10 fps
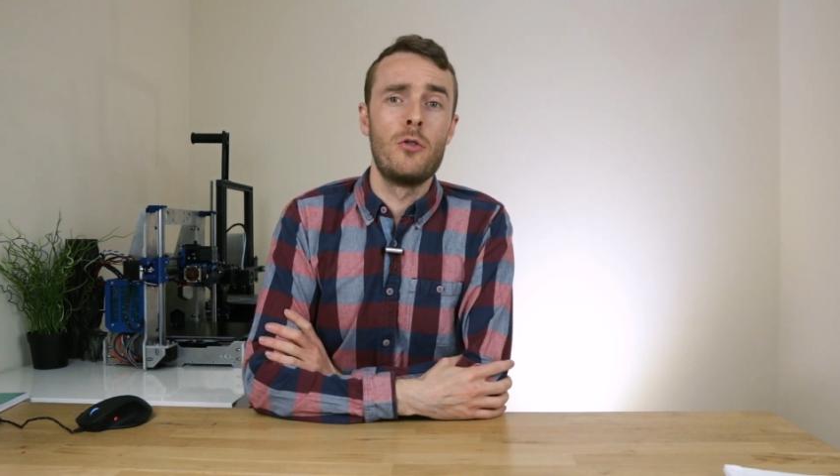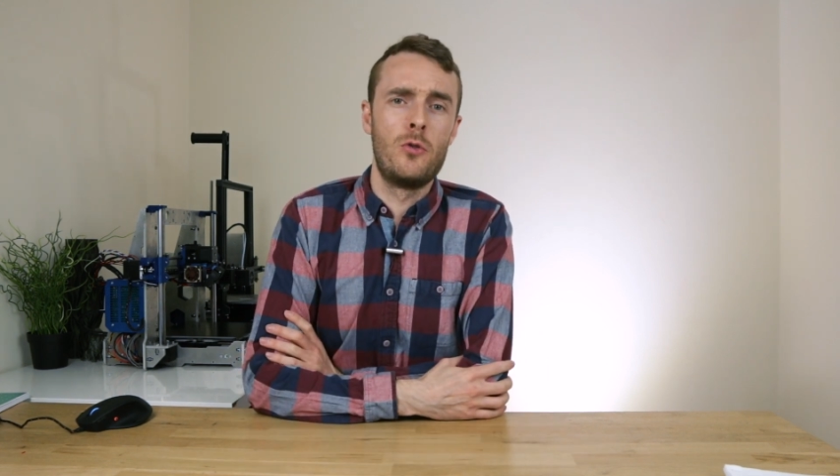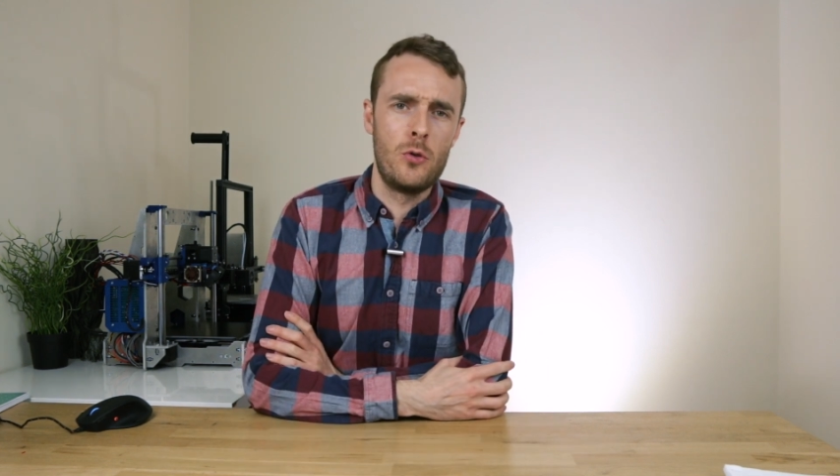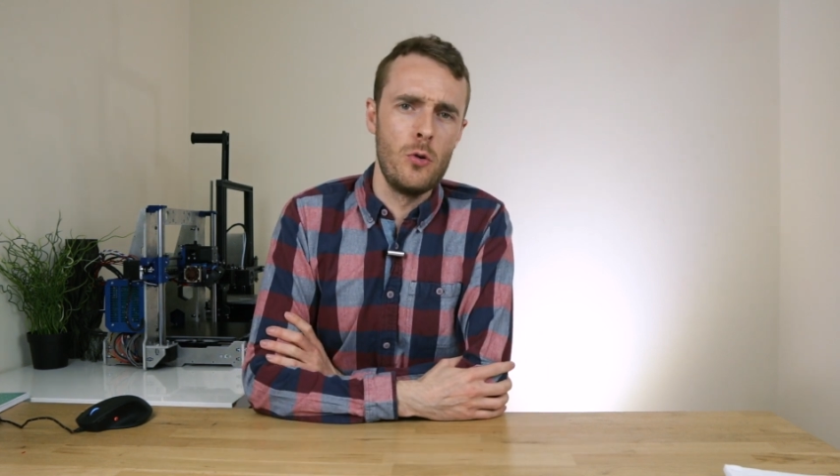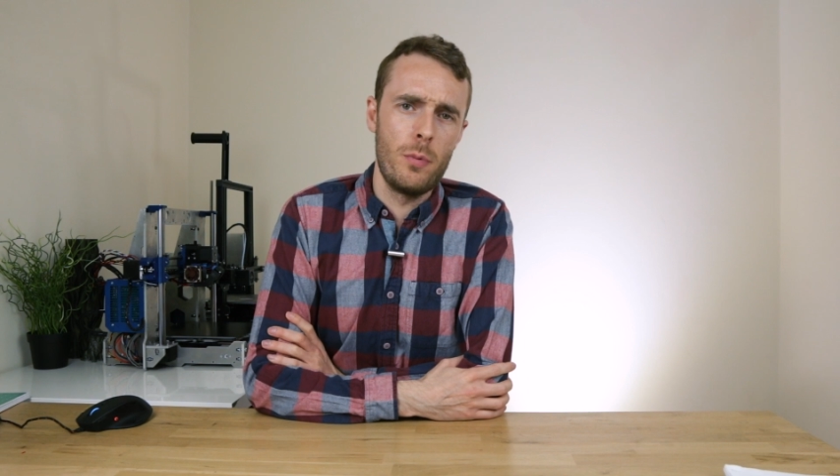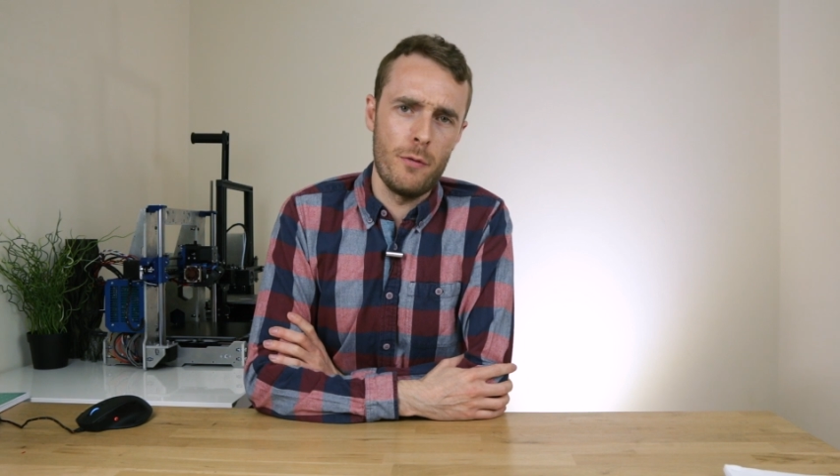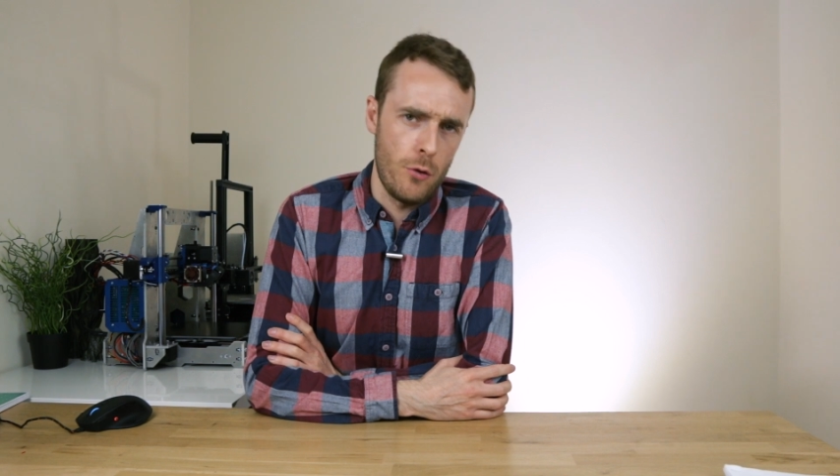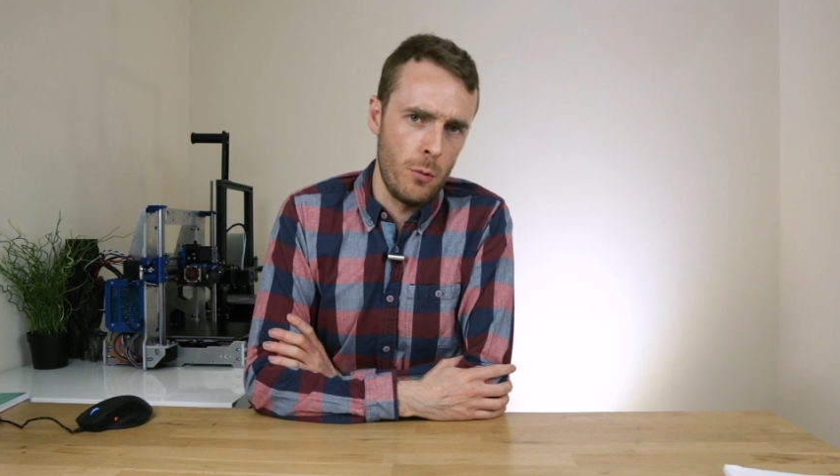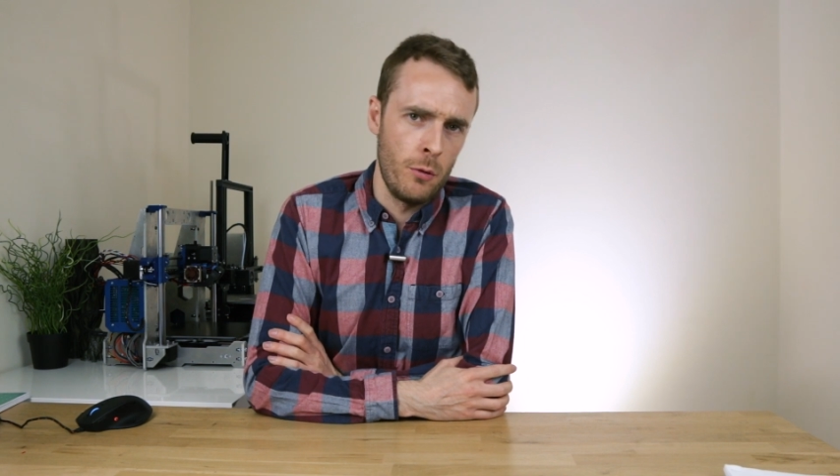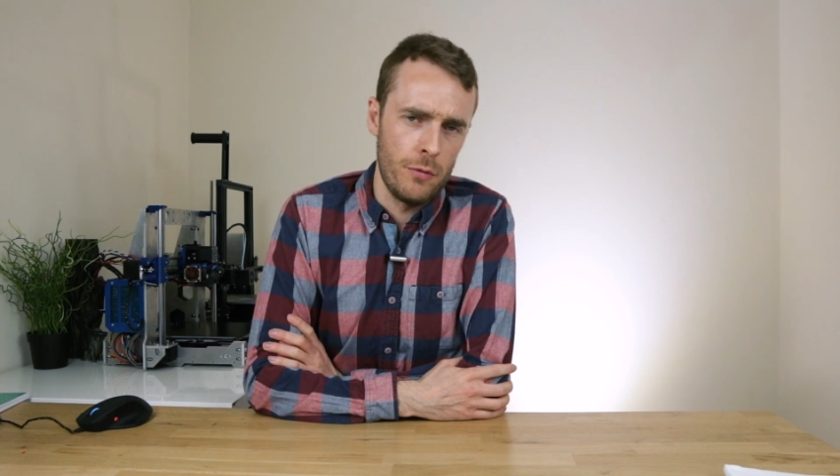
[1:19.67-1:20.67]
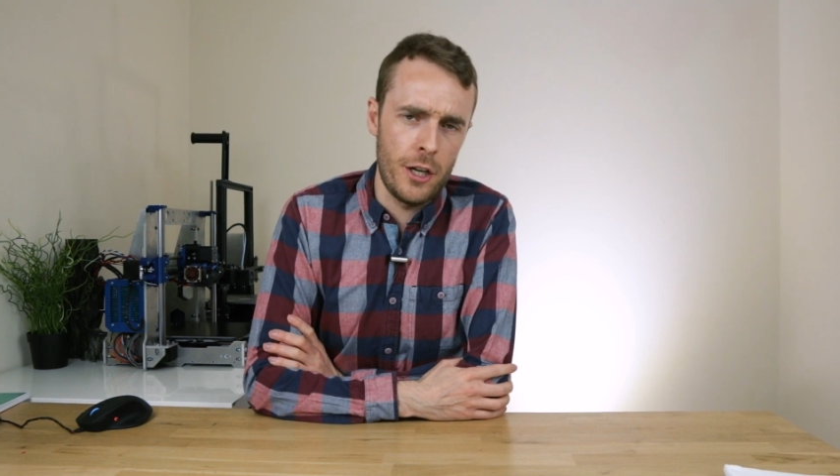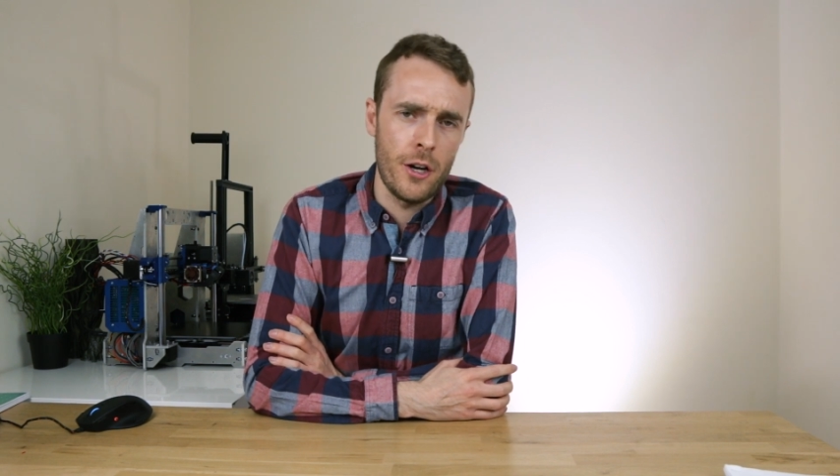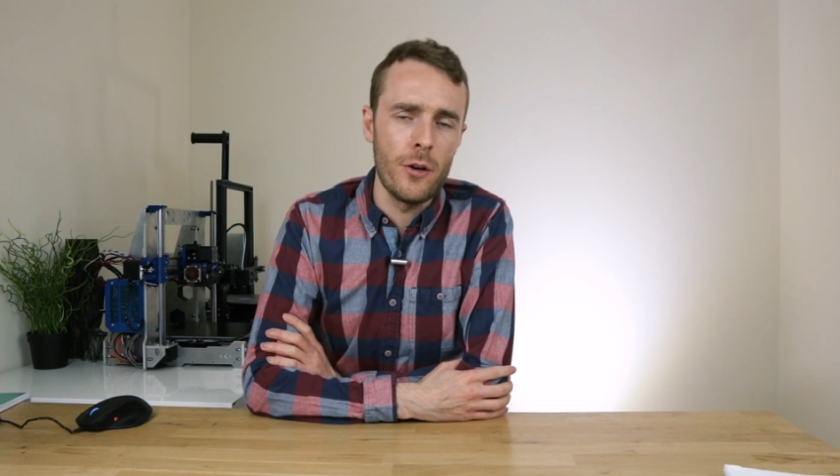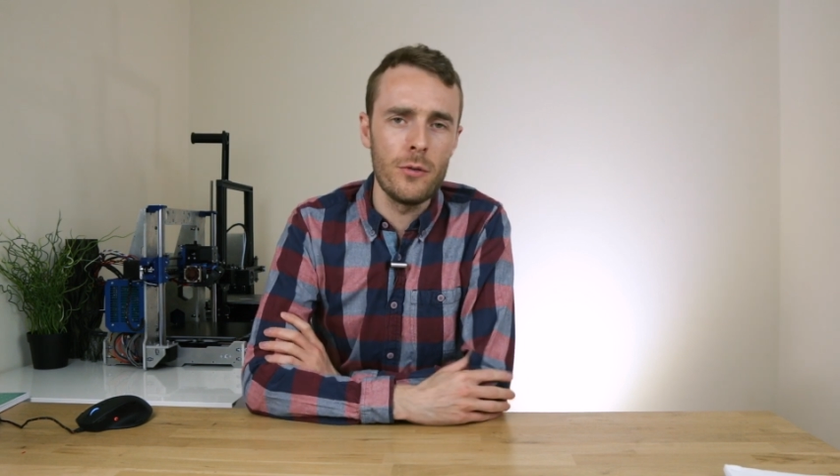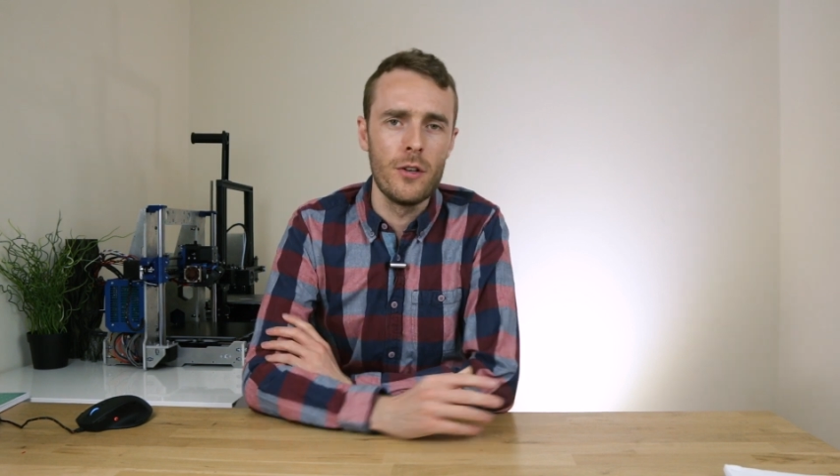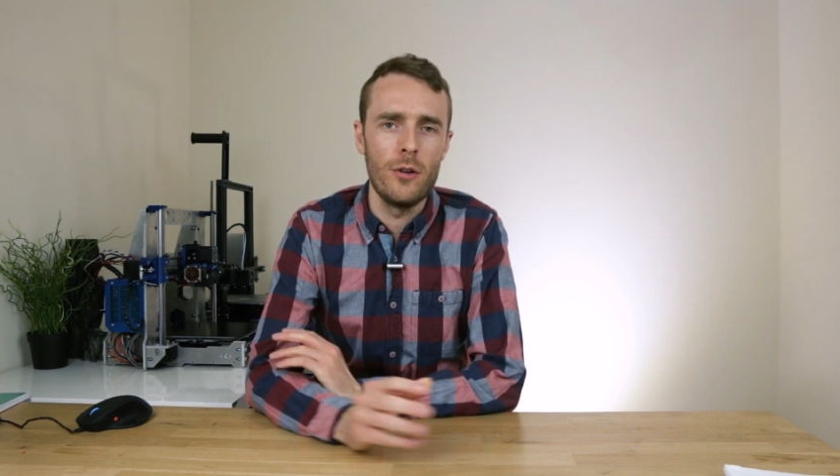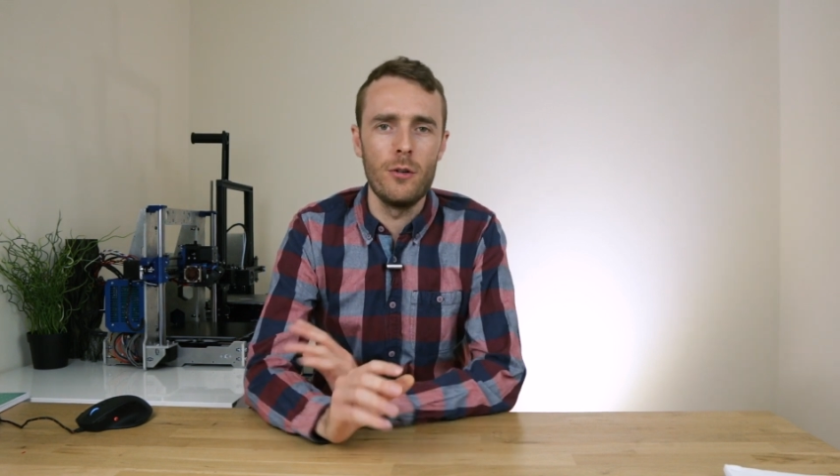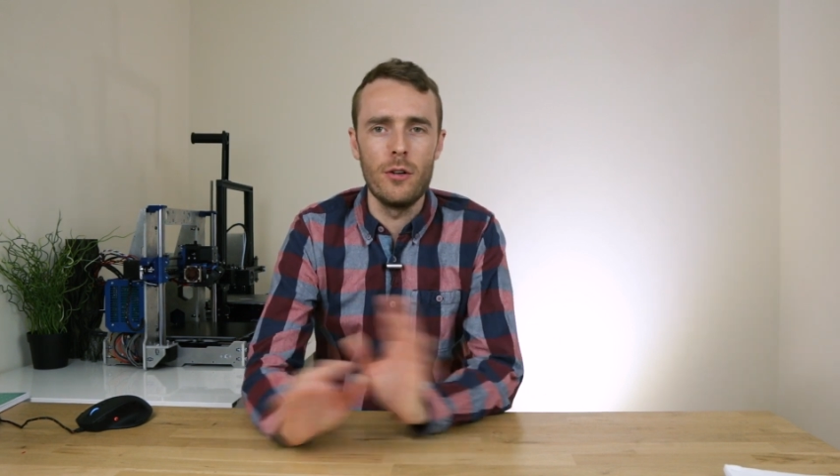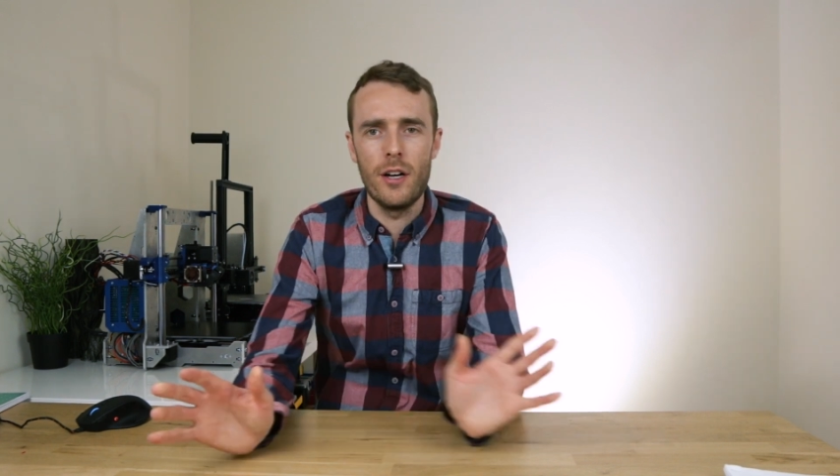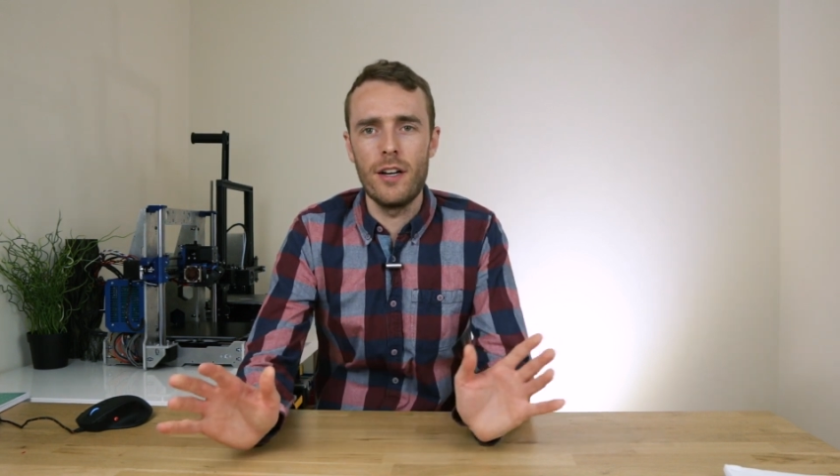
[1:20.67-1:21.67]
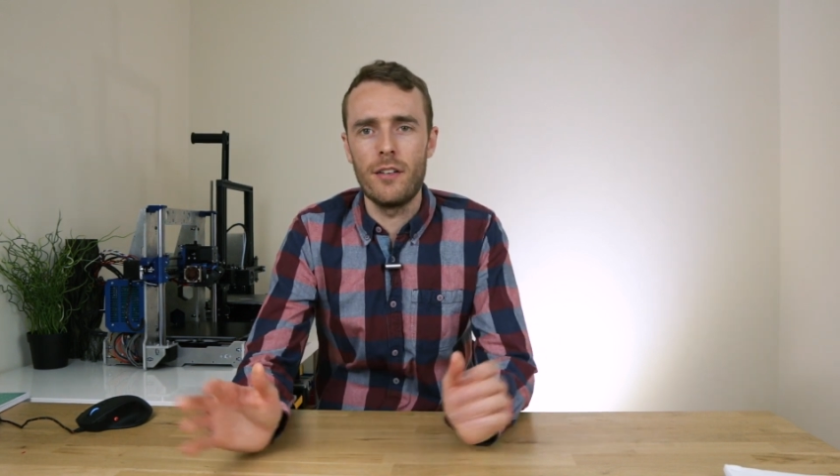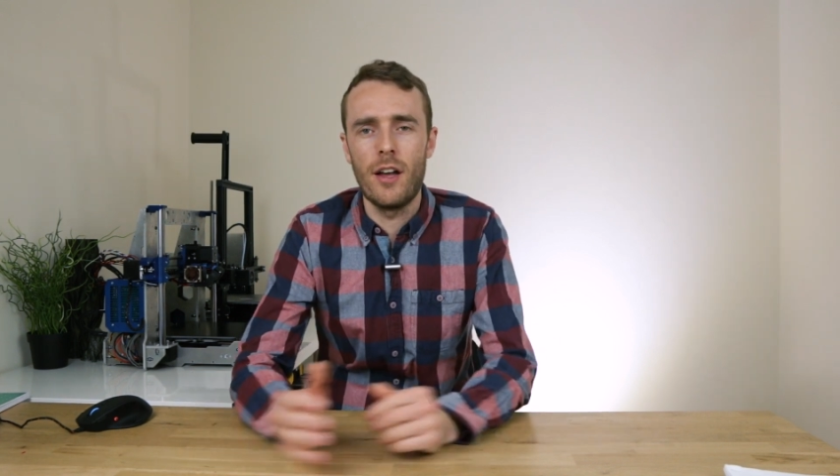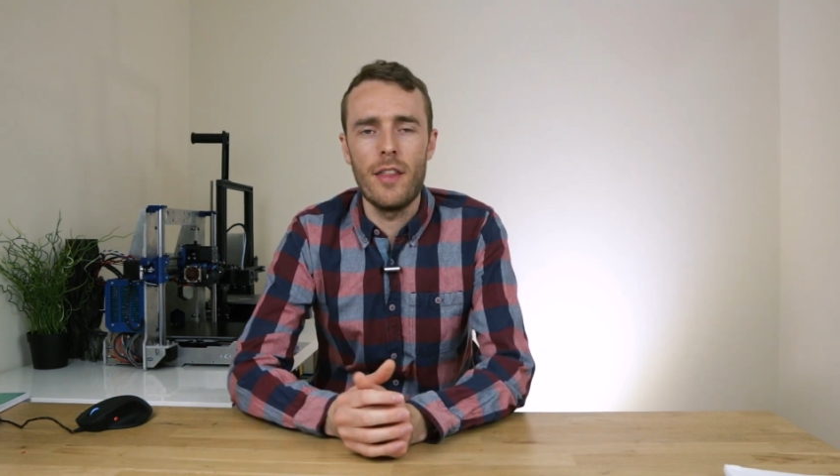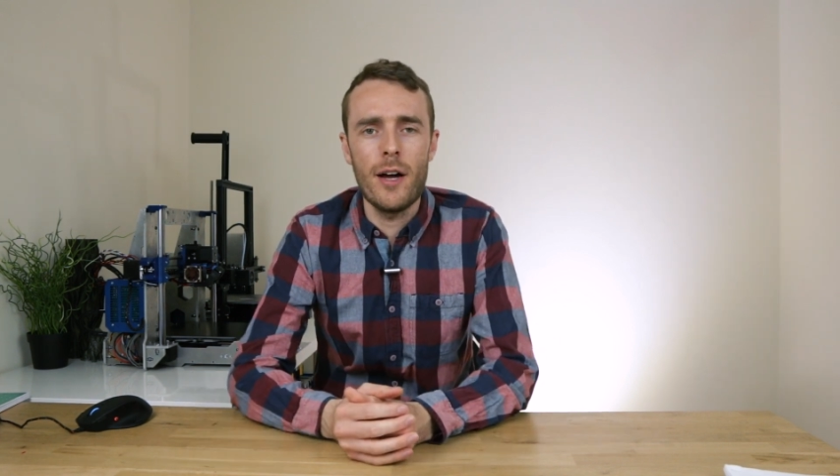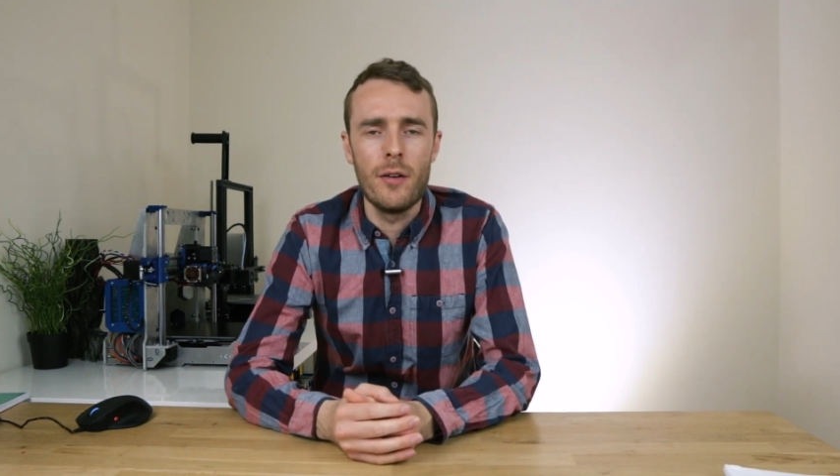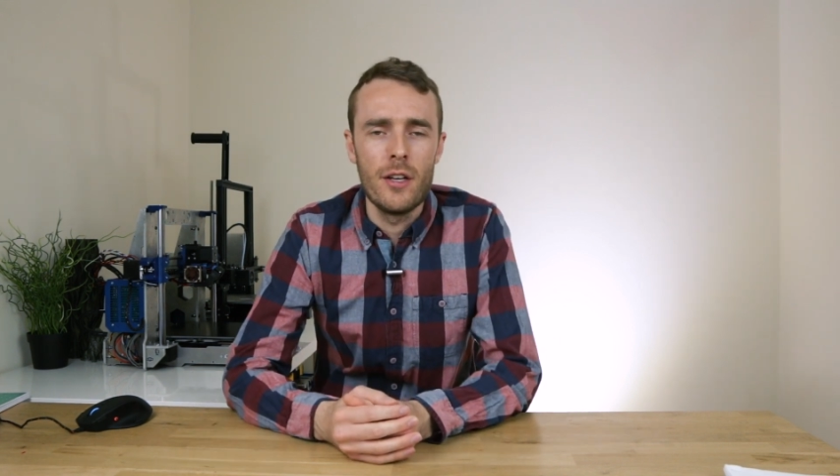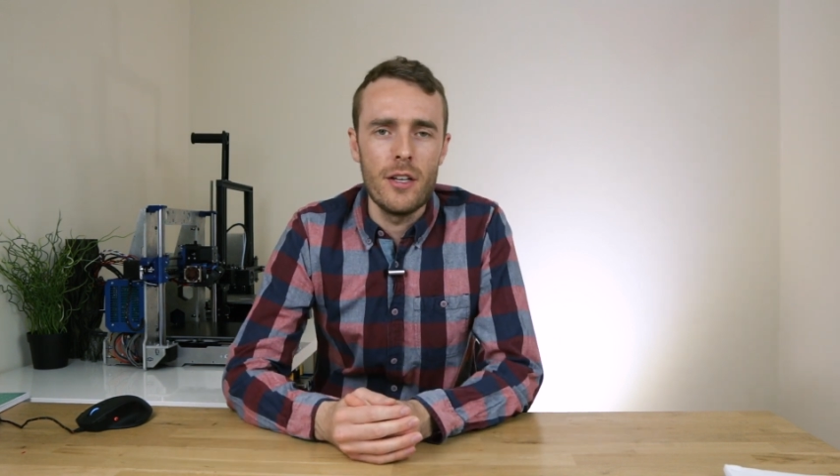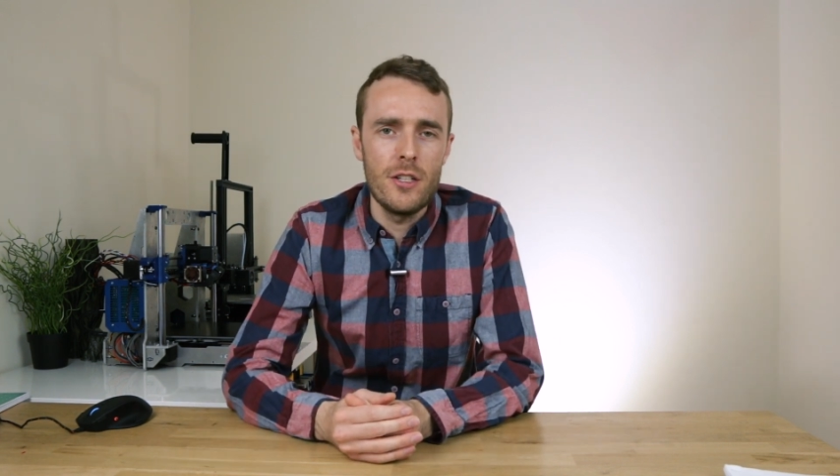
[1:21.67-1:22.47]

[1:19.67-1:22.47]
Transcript: super formal videos or anything like that.